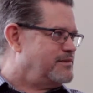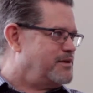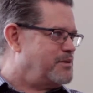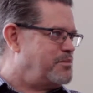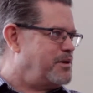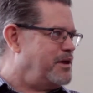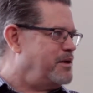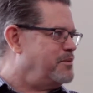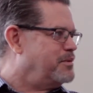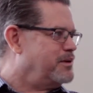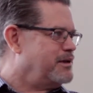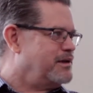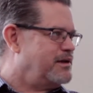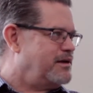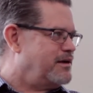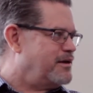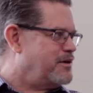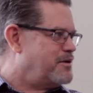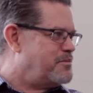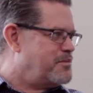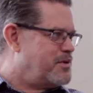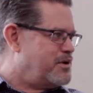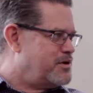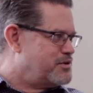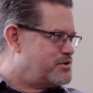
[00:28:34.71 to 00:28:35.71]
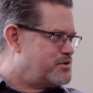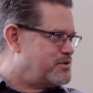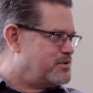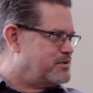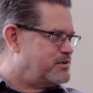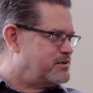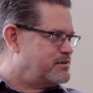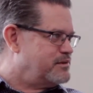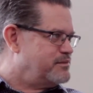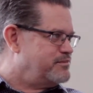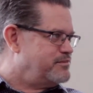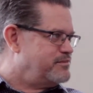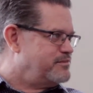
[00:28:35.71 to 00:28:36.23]
the people in the
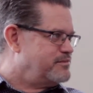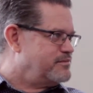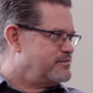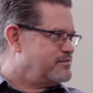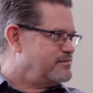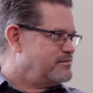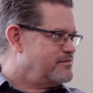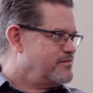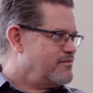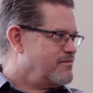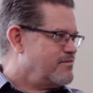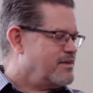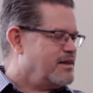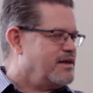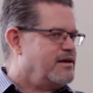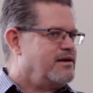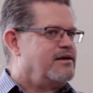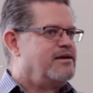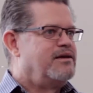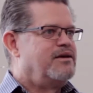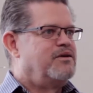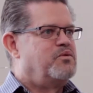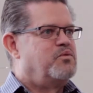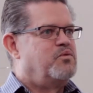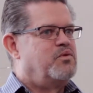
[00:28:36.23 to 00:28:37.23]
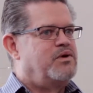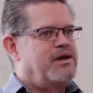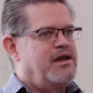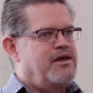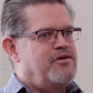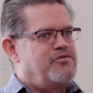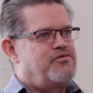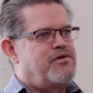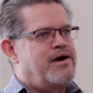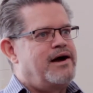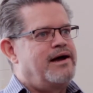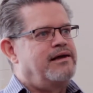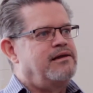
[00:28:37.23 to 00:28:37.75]
commercials. When
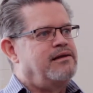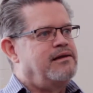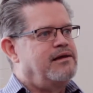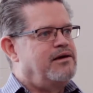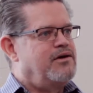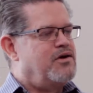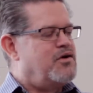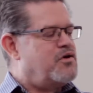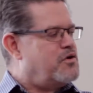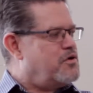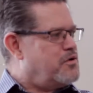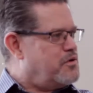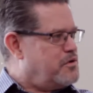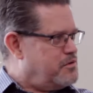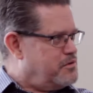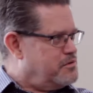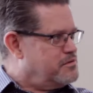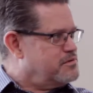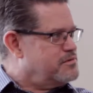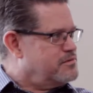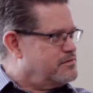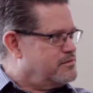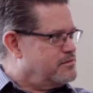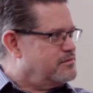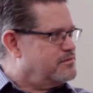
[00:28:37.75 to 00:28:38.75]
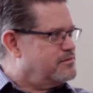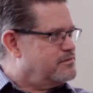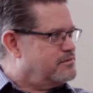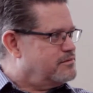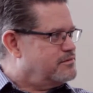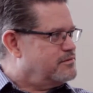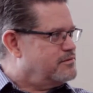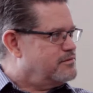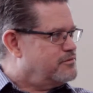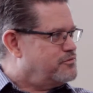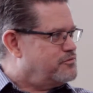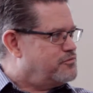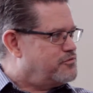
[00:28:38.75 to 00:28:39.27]
they finally call
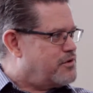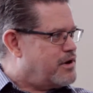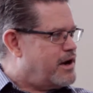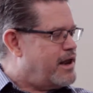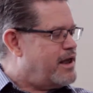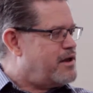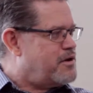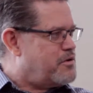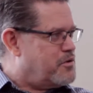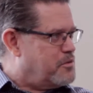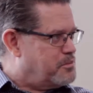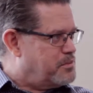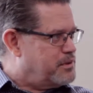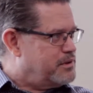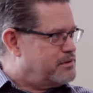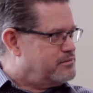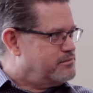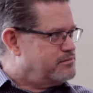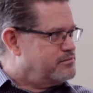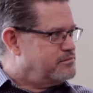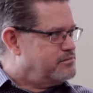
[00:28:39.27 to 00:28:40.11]
for help,